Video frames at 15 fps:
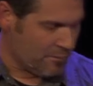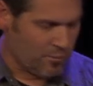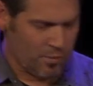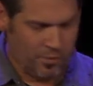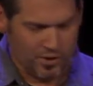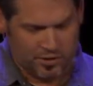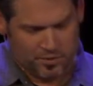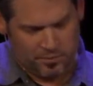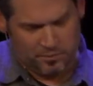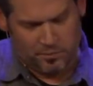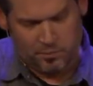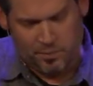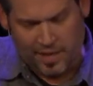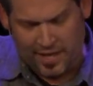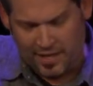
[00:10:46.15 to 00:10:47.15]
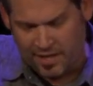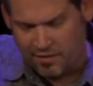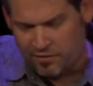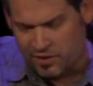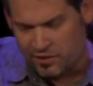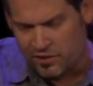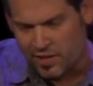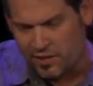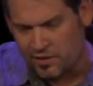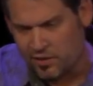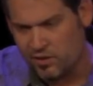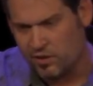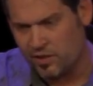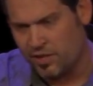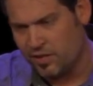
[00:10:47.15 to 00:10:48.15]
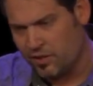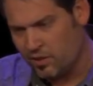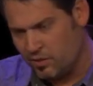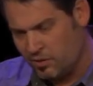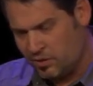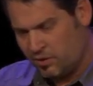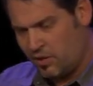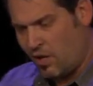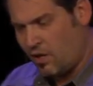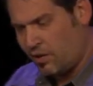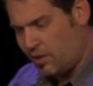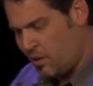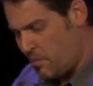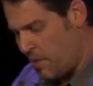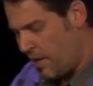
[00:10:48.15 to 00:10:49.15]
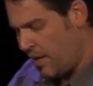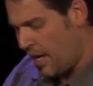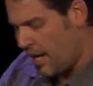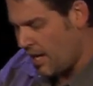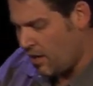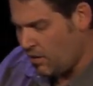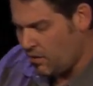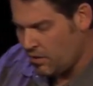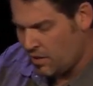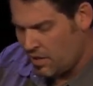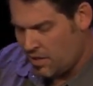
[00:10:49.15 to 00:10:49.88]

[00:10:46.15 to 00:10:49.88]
was by an evangelical leader who was talking about how